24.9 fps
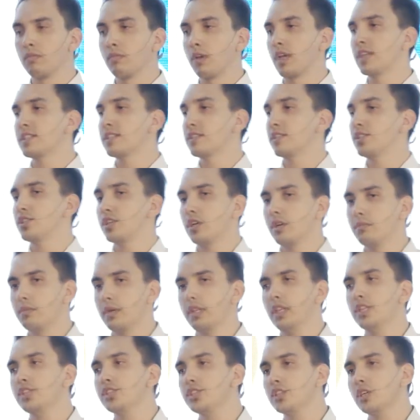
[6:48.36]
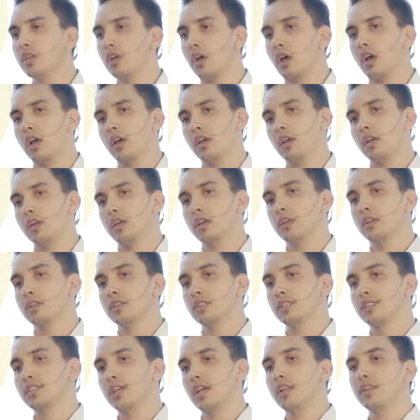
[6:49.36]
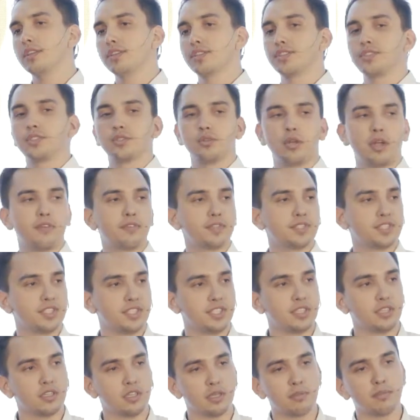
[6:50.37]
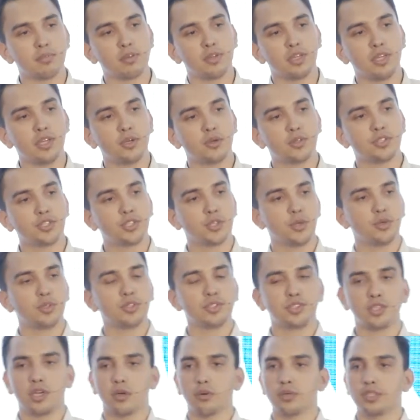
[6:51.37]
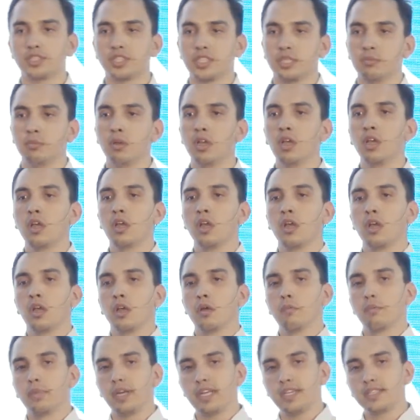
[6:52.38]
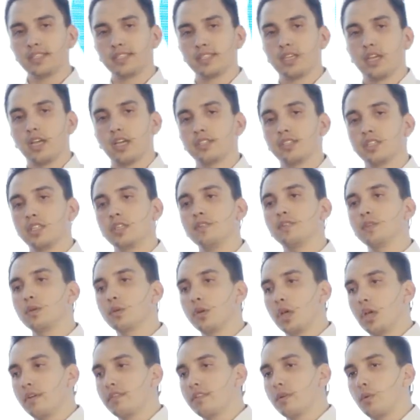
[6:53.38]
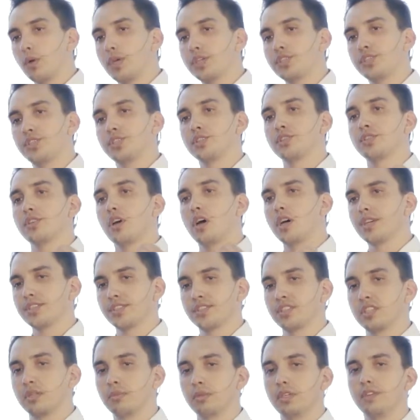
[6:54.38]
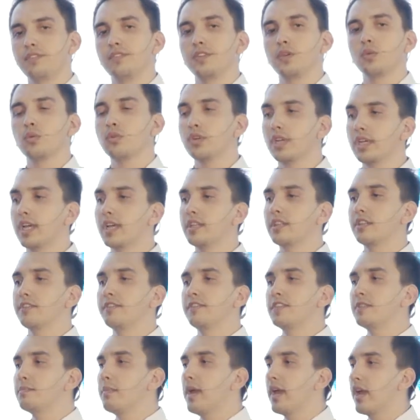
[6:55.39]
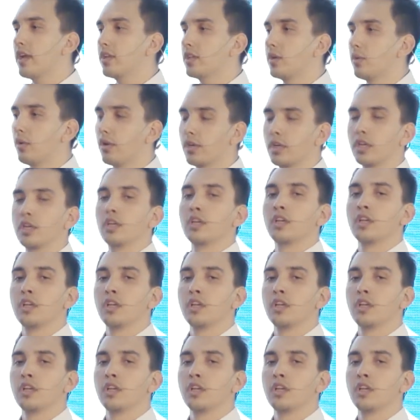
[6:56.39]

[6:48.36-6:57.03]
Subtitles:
as HR manager, I tell this to every single employee who joins our team. Please, guys, if you have questions, ask them. If you want to get the feedback on your work,